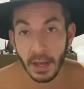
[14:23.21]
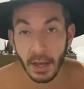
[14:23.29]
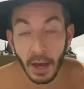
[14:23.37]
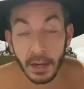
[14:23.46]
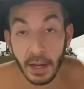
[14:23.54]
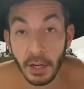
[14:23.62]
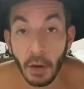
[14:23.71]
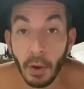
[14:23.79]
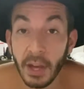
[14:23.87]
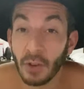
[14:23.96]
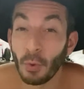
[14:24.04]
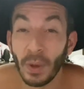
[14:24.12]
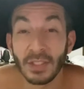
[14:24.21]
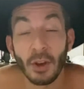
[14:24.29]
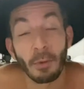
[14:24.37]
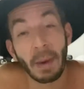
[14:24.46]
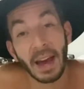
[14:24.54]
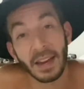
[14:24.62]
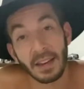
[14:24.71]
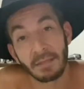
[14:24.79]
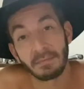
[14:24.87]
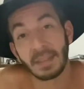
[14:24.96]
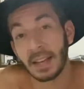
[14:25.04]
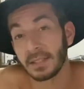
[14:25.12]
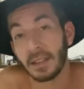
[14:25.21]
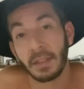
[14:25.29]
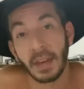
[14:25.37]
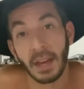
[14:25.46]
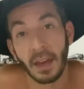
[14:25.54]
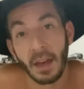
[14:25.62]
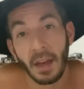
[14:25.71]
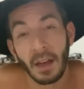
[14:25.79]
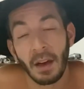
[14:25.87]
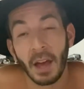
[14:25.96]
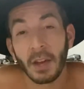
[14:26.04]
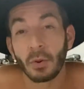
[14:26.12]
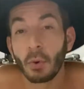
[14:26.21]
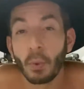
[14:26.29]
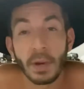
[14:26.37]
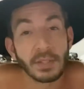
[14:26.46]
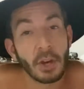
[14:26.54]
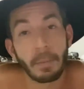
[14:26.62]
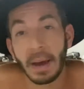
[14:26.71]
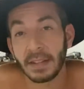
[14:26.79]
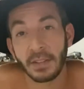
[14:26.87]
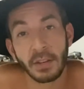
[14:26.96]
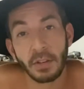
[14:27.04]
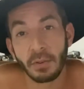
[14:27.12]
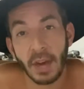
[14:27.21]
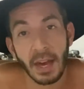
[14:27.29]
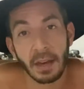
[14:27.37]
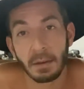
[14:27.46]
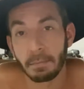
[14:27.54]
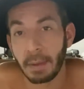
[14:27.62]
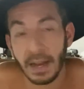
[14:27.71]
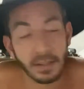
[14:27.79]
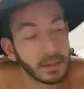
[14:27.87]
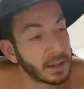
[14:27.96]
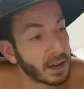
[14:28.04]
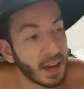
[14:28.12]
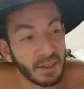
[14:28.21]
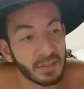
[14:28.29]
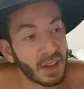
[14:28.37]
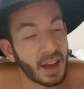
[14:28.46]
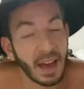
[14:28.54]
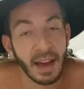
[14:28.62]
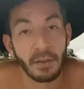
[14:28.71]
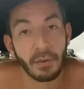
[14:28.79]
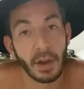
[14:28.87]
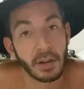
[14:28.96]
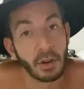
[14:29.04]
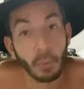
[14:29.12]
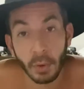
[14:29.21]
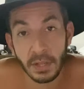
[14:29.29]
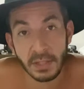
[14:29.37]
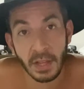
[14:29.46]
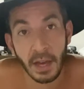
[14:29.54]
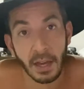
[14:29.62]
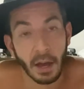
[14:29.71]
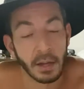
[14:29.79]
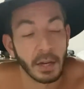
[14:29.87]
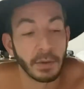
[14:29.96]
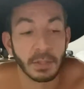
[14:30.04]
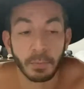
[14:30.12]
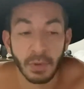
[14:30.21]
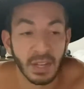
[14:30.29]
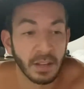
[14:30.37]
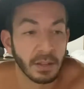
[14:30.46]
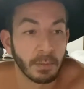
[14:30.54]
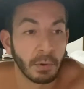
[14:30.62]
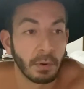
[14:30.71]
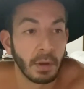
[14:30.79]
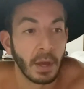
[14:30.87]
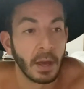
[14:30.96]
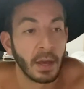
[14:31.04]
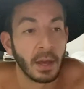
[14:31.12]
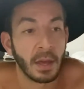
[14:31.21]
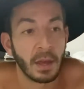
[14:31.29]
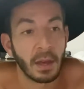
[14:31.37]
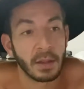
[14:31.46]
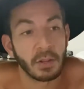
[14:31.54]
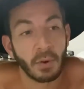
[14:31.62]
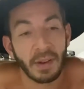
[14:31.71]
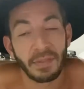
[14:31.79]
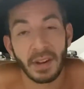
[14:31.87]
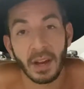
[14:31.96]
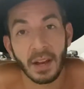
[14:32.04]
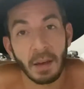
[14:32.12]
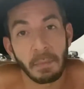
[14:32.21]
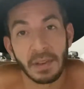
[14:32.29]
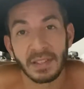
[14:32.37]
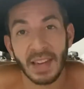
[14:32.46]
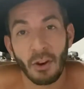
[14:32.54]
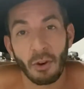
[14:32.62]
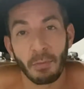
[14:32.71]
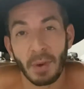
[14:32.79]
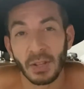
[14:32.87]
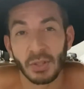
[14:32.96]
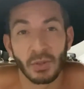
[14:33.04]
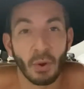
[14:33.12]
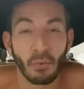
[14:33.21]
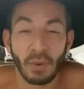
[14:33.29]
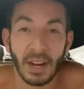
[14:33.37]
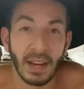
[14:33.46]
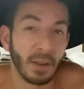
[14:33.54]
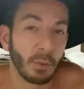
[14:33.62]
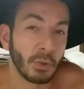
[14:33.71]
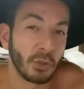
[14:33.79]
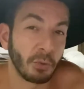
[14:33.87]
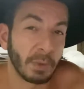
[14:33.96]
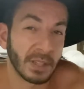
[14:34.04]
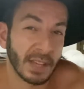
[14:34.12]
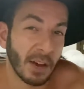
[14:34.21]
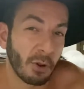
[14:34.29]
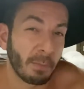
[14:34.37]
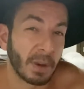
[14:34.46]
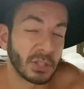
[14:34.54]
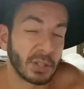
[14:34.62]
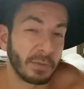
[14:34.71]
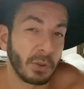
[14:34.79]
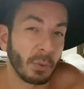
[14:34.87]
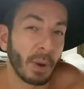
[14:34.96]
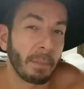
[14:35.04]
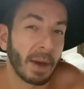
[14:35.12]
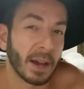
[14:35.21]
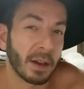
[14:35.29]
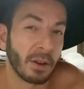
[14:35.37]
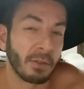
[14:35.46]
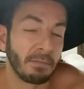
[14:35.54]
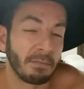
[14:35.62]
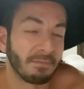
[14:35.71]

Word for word: and I know I could always go back. That's the thing. I could always go back to the UK, back to the life that I have. I know what it's like. I know it's predictable. Do I feel like I'm missing out on much? Not really. Would you miss out on much if you went back home?